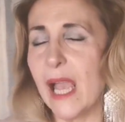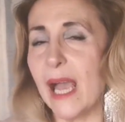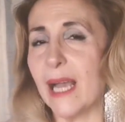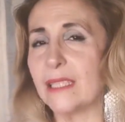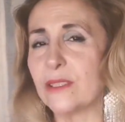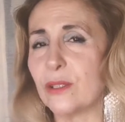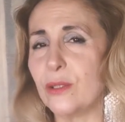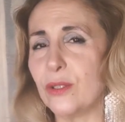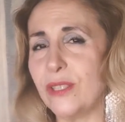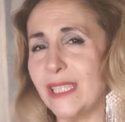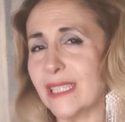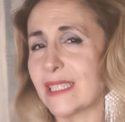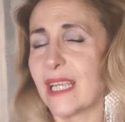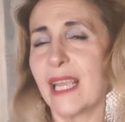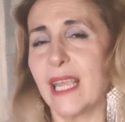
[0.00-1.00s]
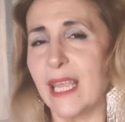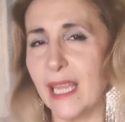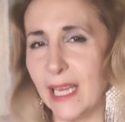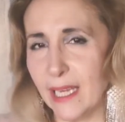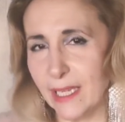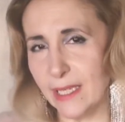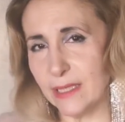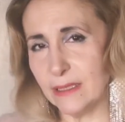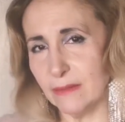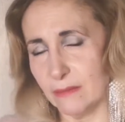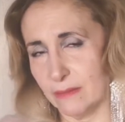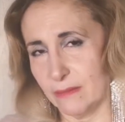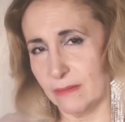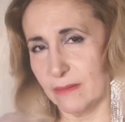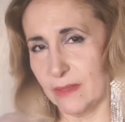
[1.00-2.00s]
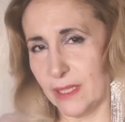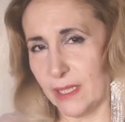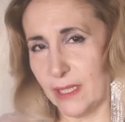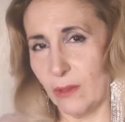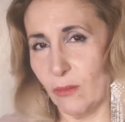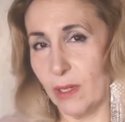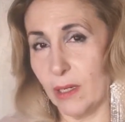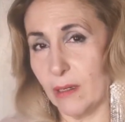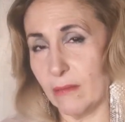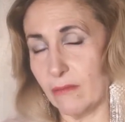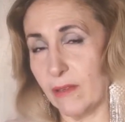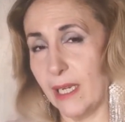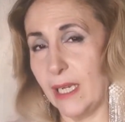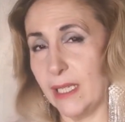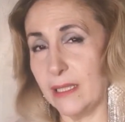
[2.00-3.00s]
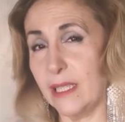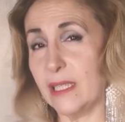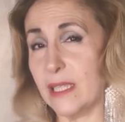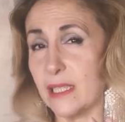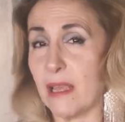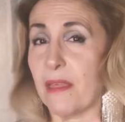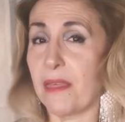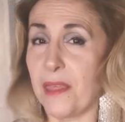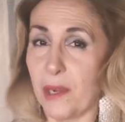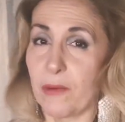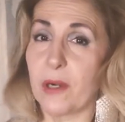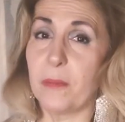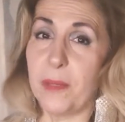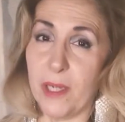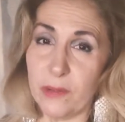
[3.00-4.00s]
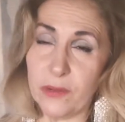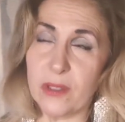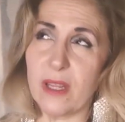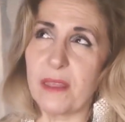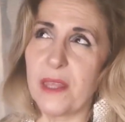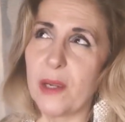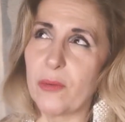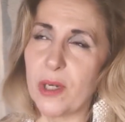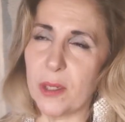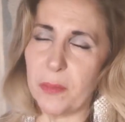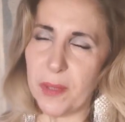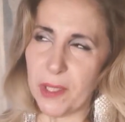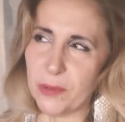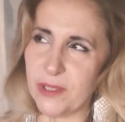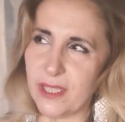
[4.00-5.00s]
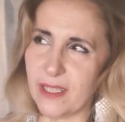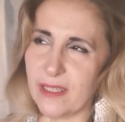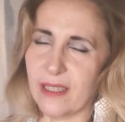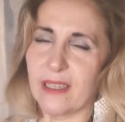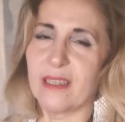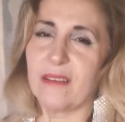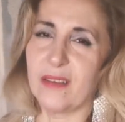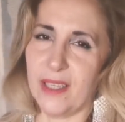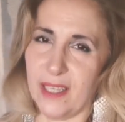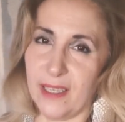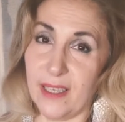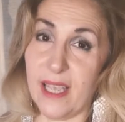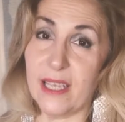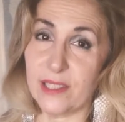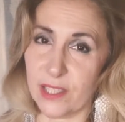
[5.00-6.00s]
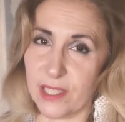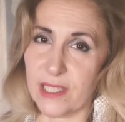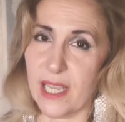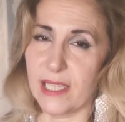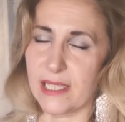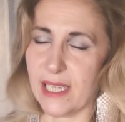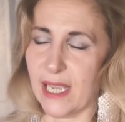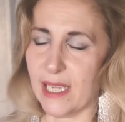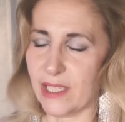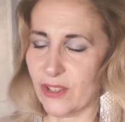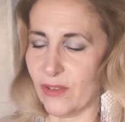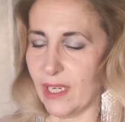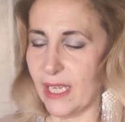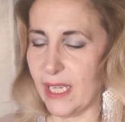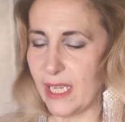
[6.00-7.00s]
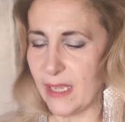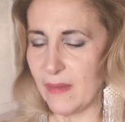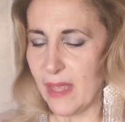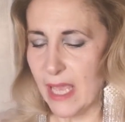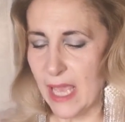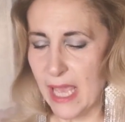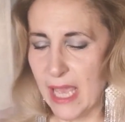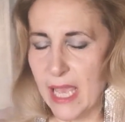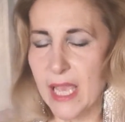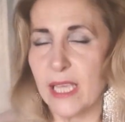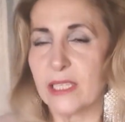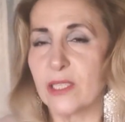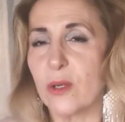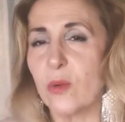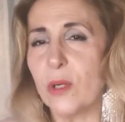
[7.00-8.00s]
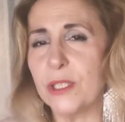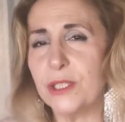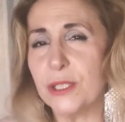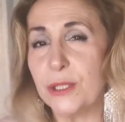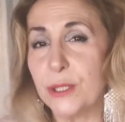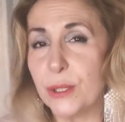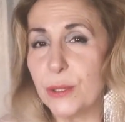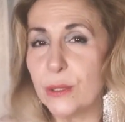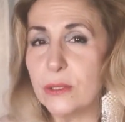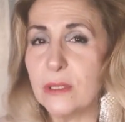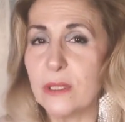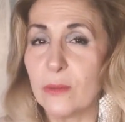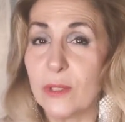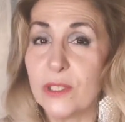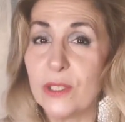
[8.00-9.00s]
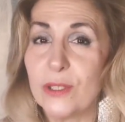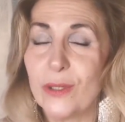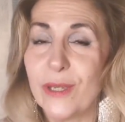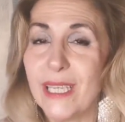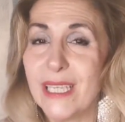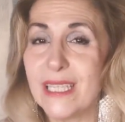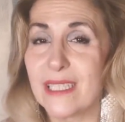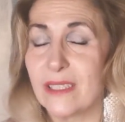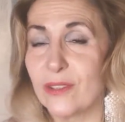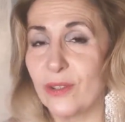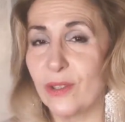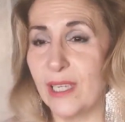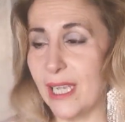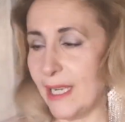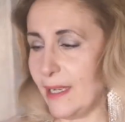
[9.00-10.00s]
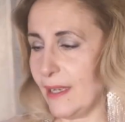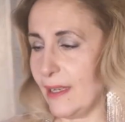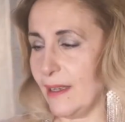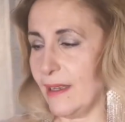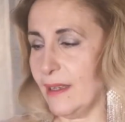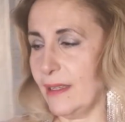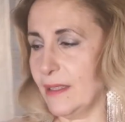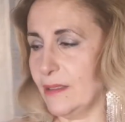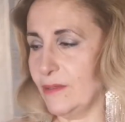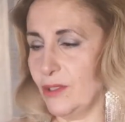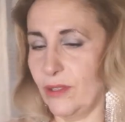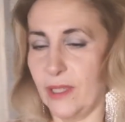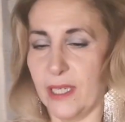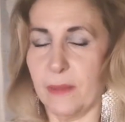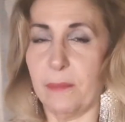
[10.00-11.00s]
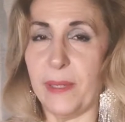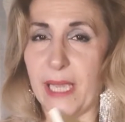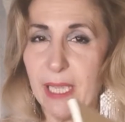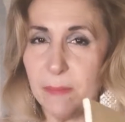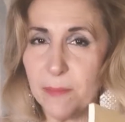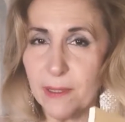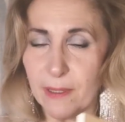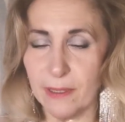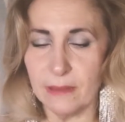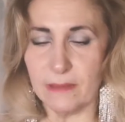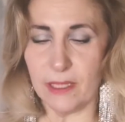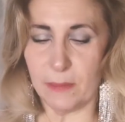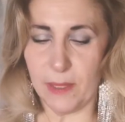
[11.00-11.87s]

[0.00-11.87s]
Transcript: And to do this healing, this is a therapeutical exercise, actually. So what you do is you get a paper.